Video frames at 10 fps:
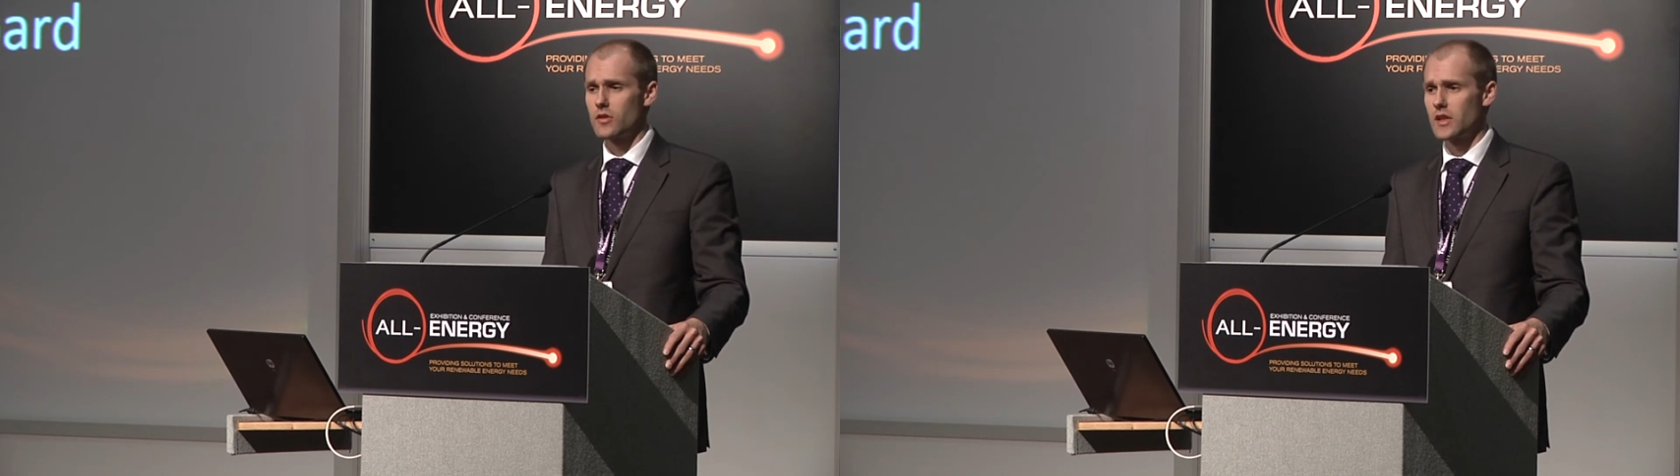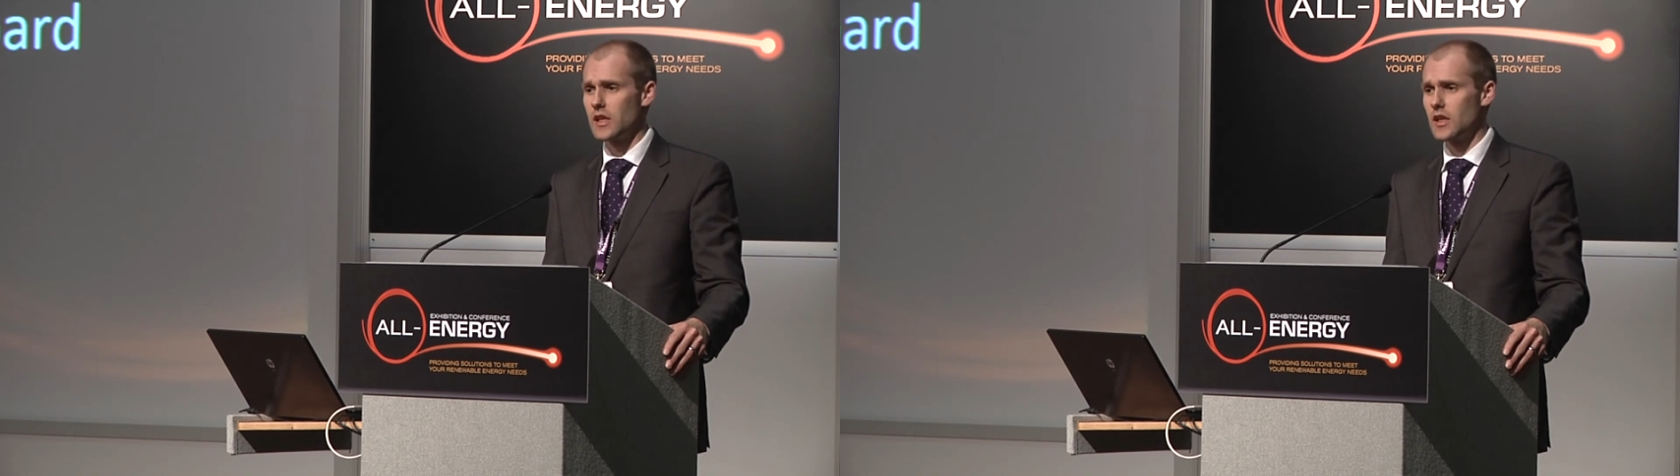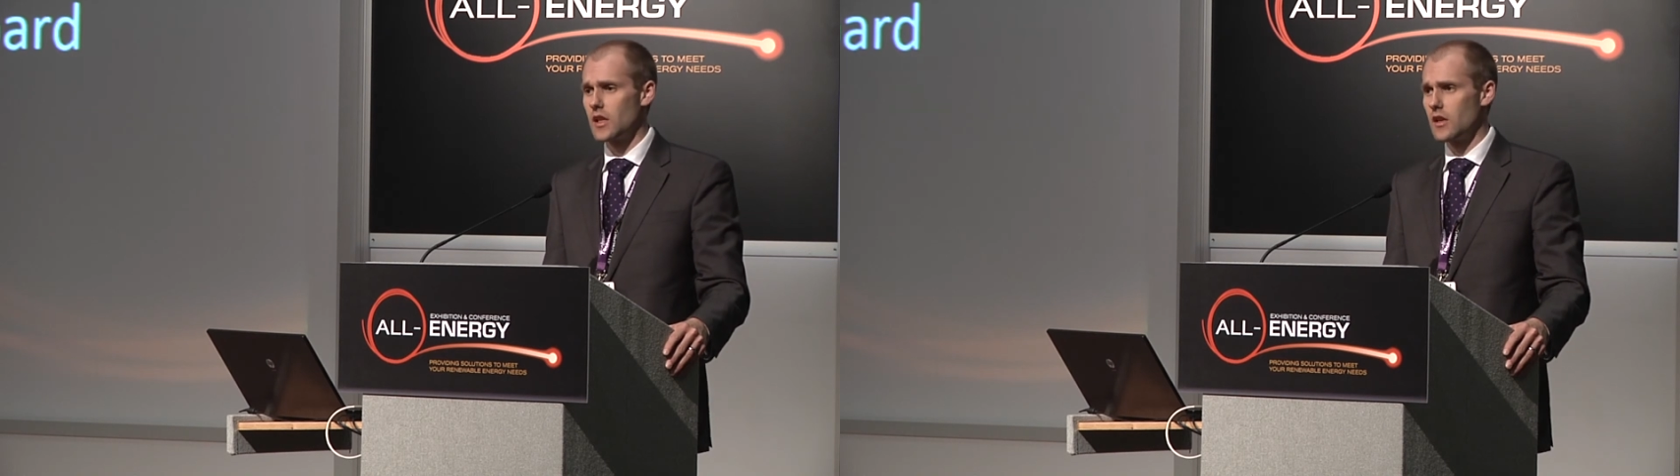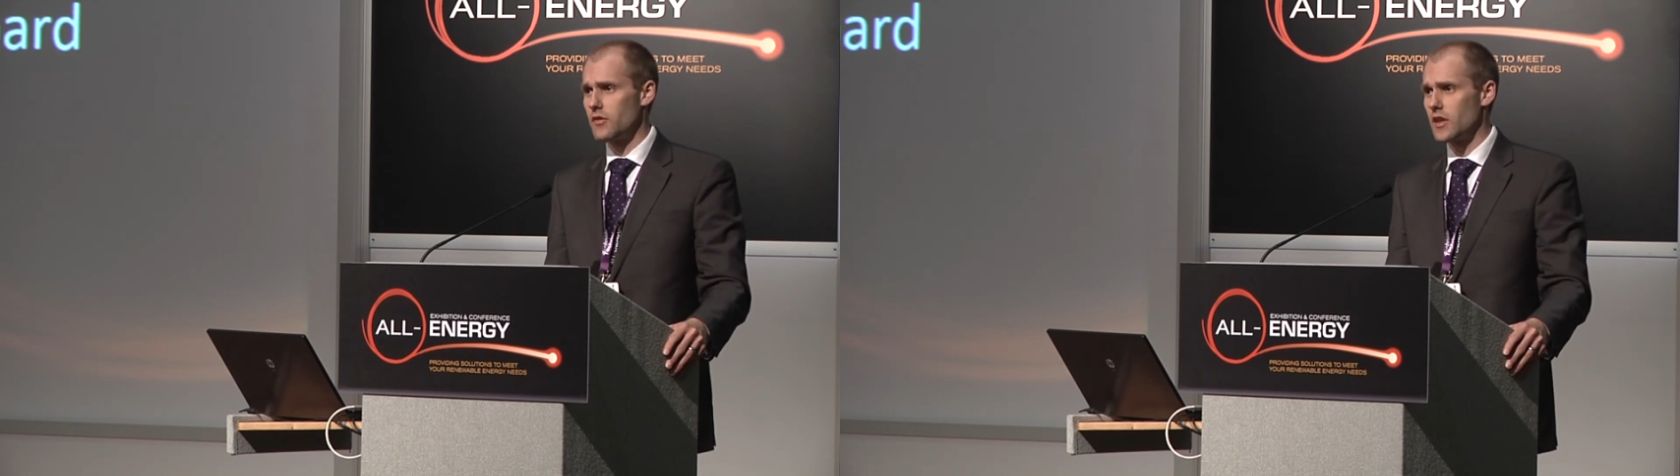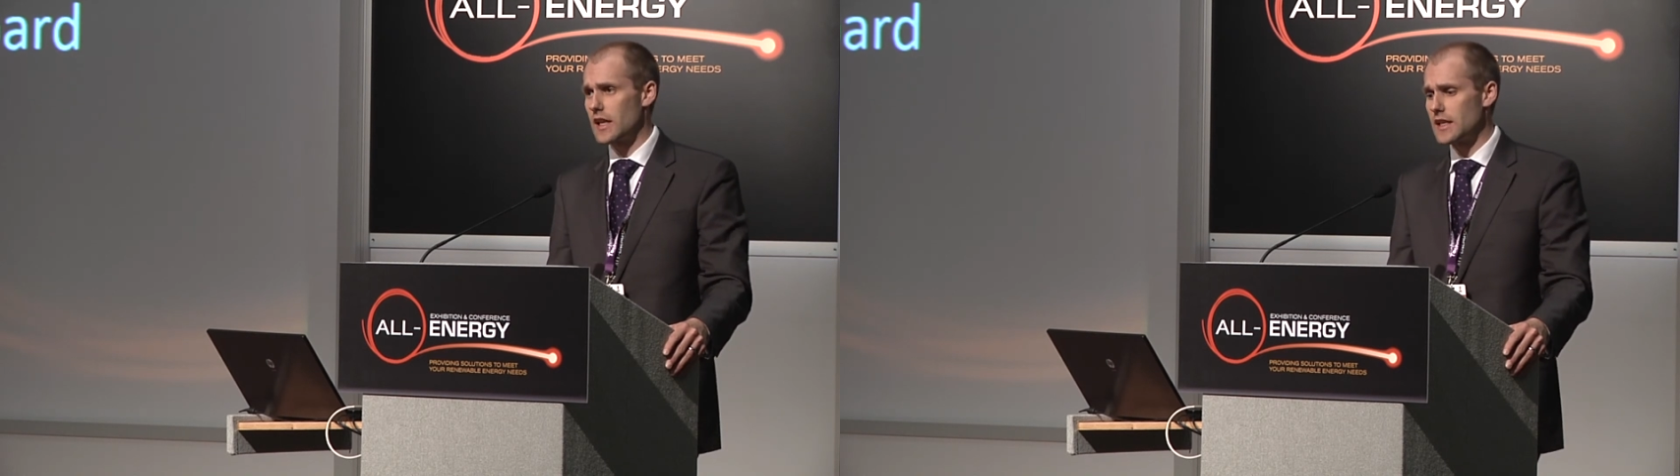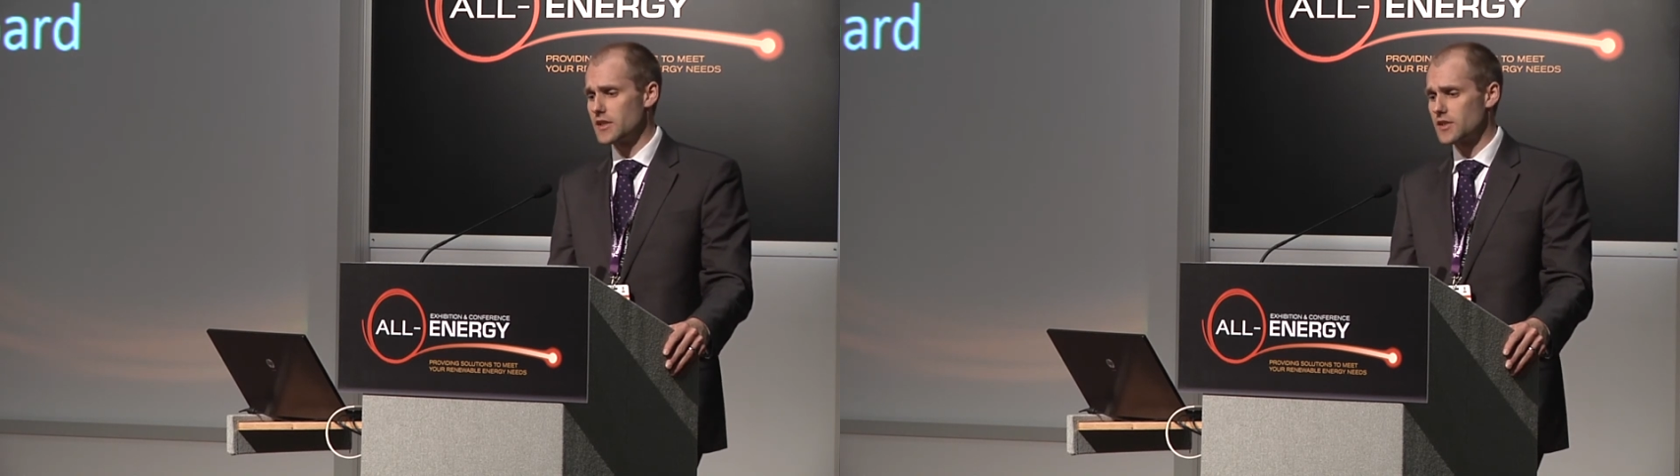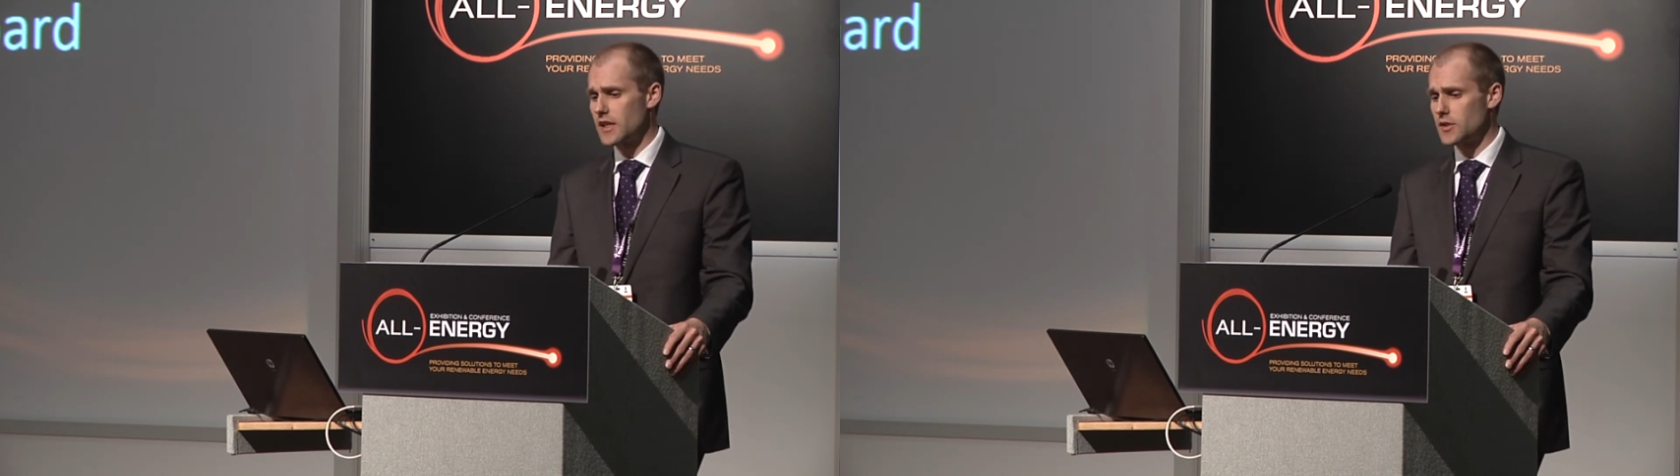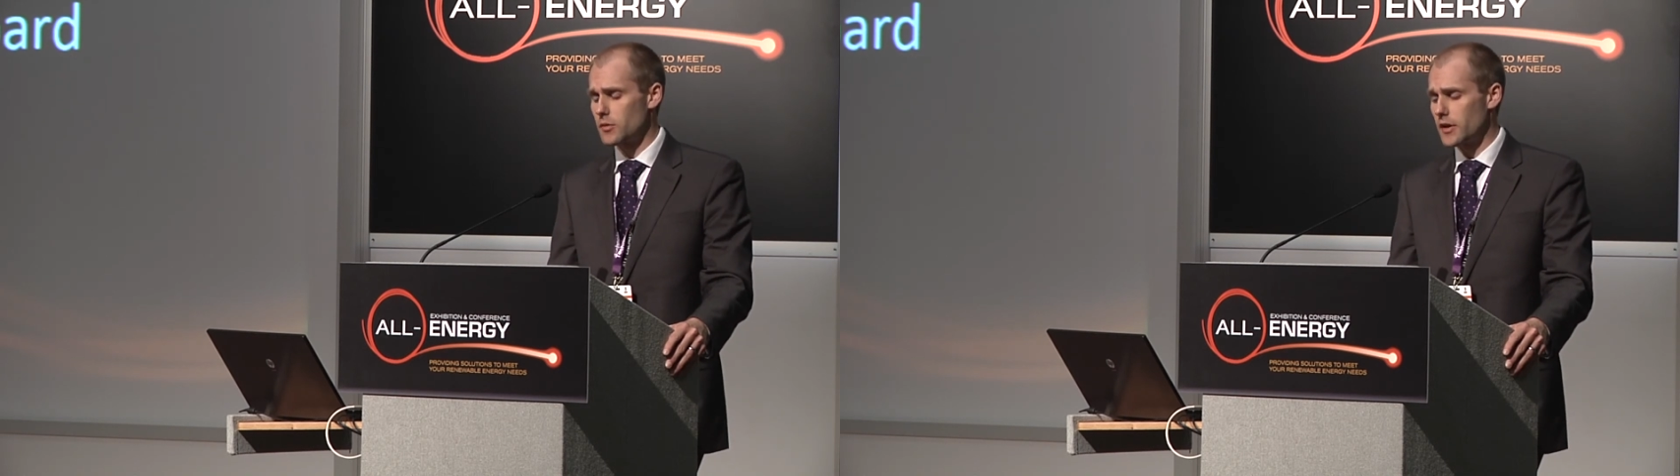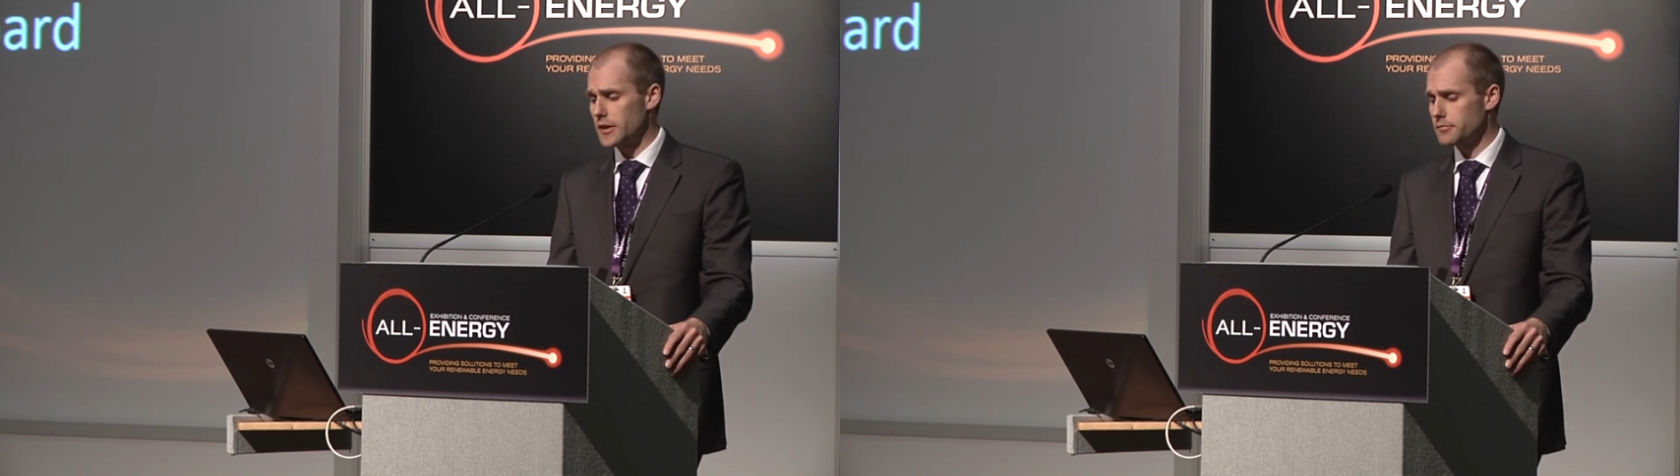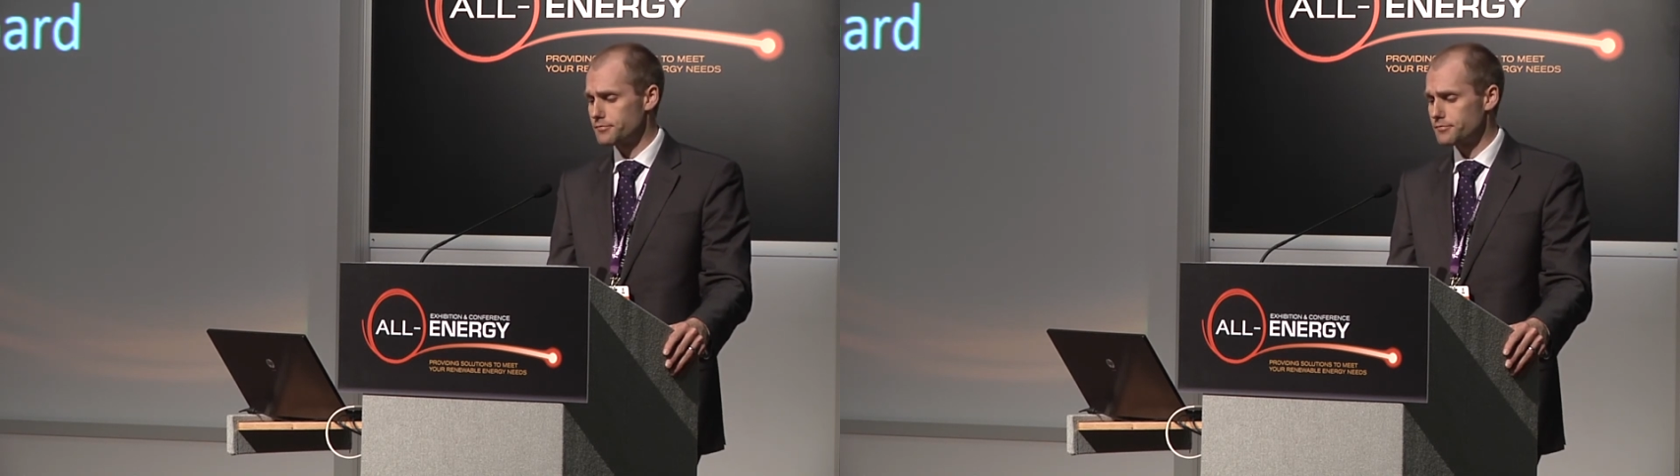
for the, for the later stage work.